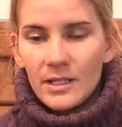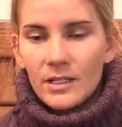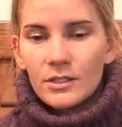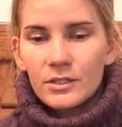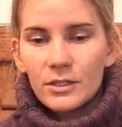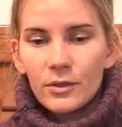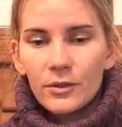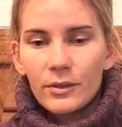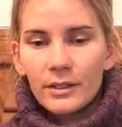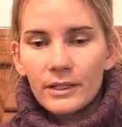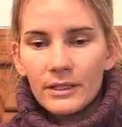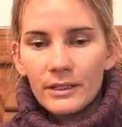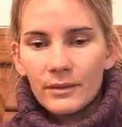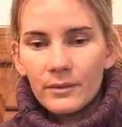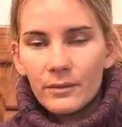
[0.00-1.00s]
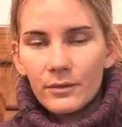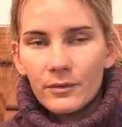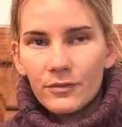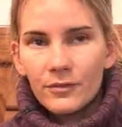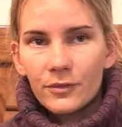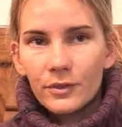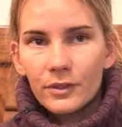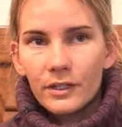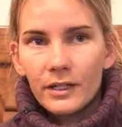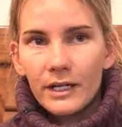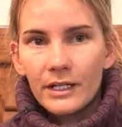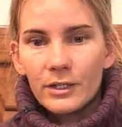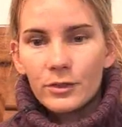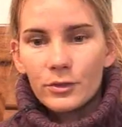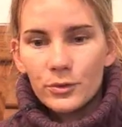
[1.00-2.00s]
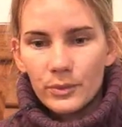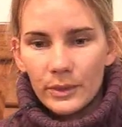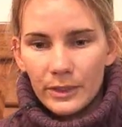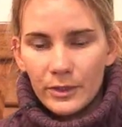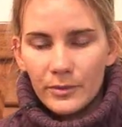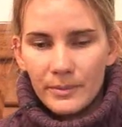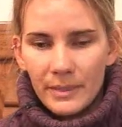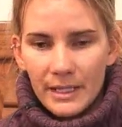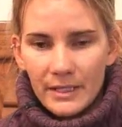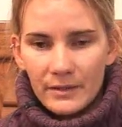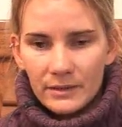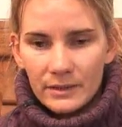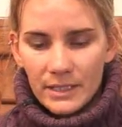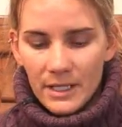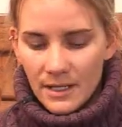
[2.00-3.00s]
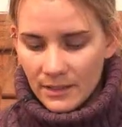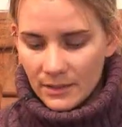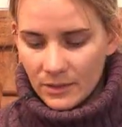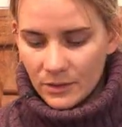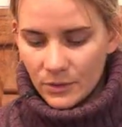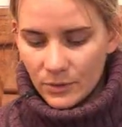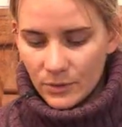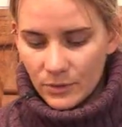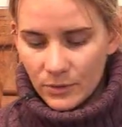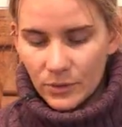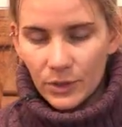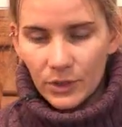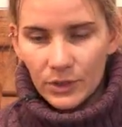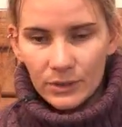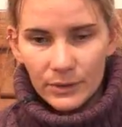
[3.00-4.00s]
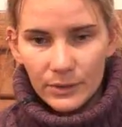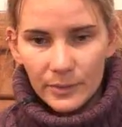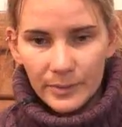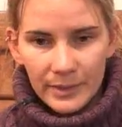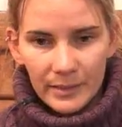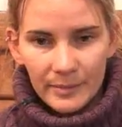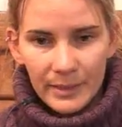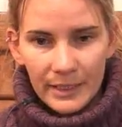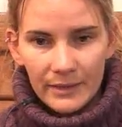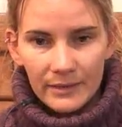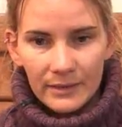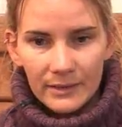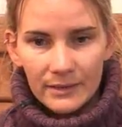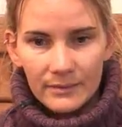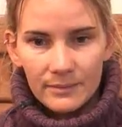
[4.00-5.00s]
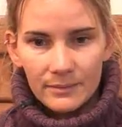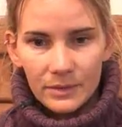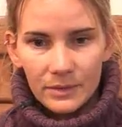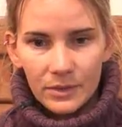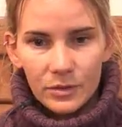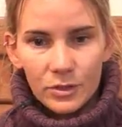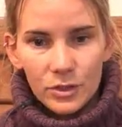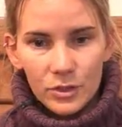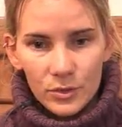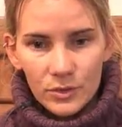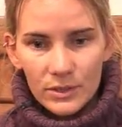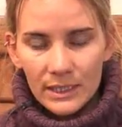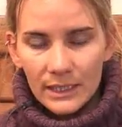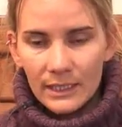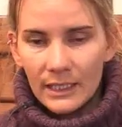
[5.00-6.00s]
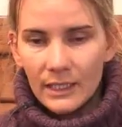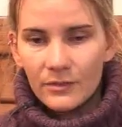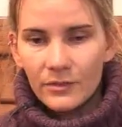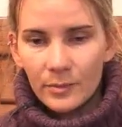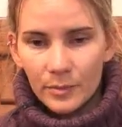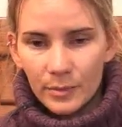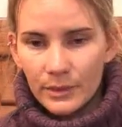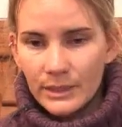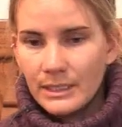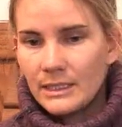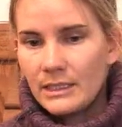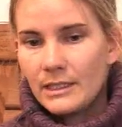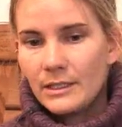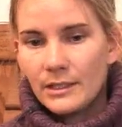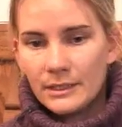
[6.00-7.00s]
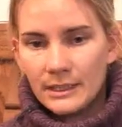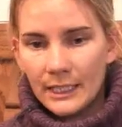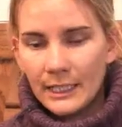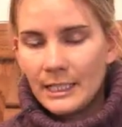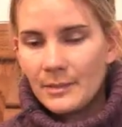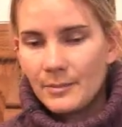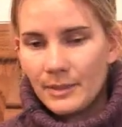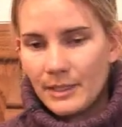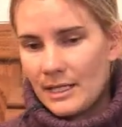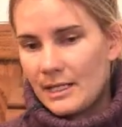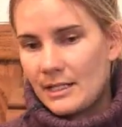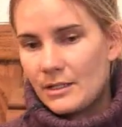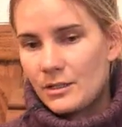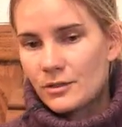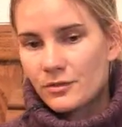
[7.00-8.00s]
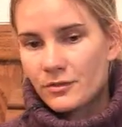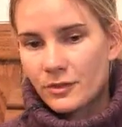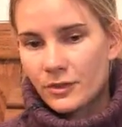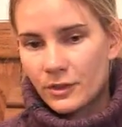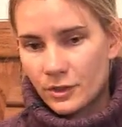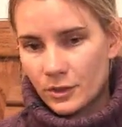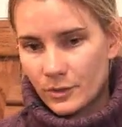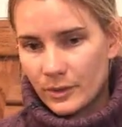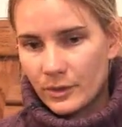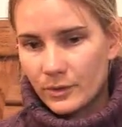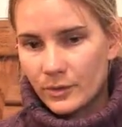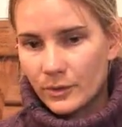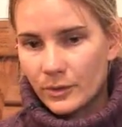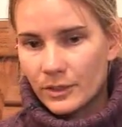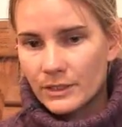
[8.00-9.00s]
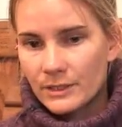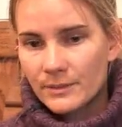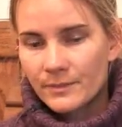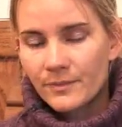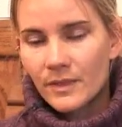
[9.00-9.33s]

So for a trail mount, to talk a little bit about, choosing kind of a breed, a type, and age for a trail horse,